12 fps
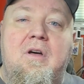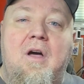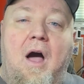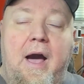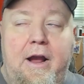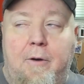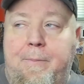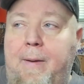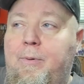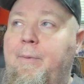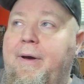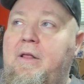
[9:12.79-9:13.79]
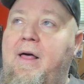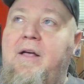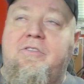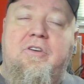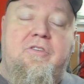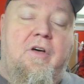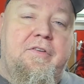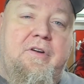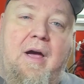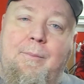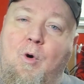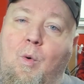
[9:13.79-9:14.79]
I hear people in my classes all the
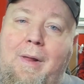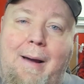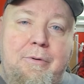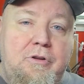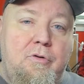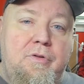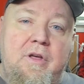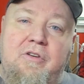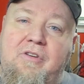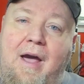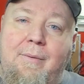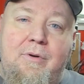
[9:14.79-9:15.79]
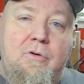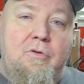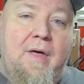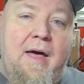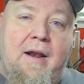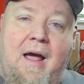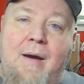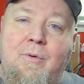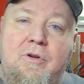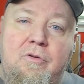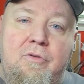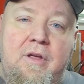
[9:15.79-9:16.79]
time go, well, I would do this, I would do that, I
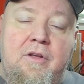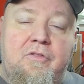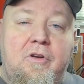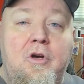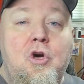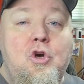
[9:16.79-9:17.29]
would do this.